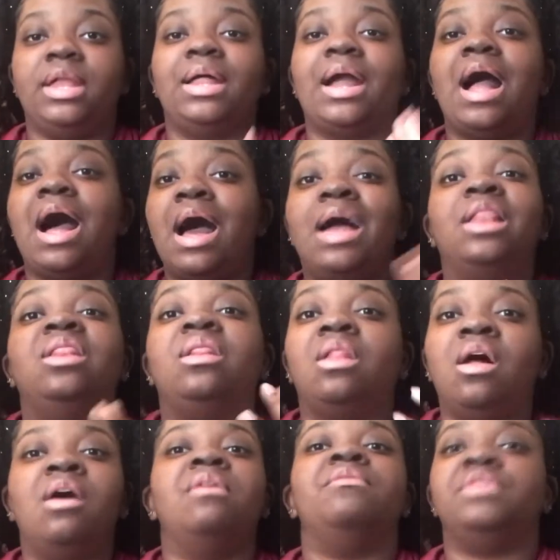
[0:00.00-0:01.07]
Like, I
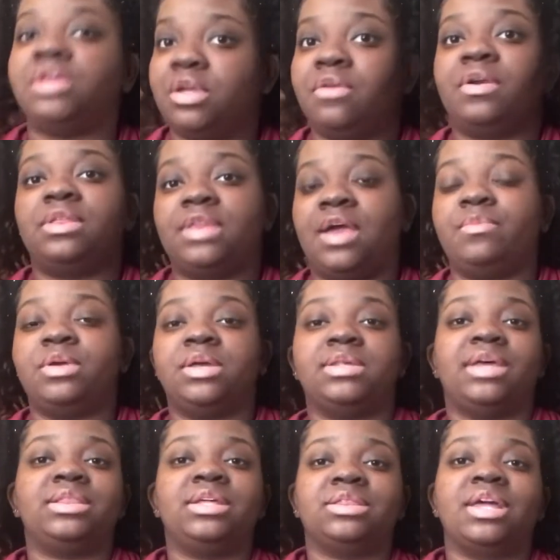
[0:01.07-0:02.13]
love hearing that because
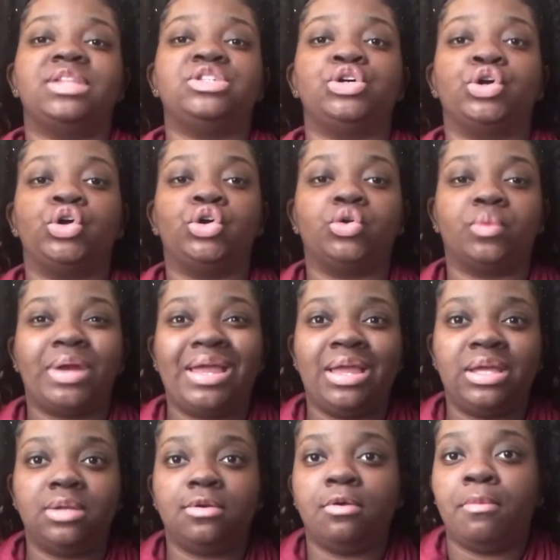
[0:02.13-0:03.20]
I think that's a
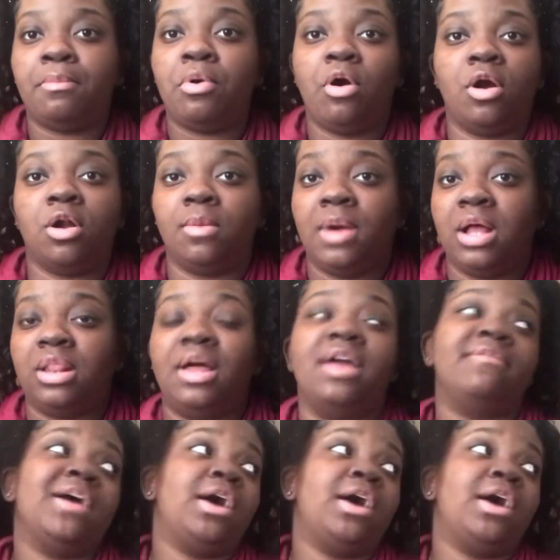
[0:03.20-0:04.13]
great part about life.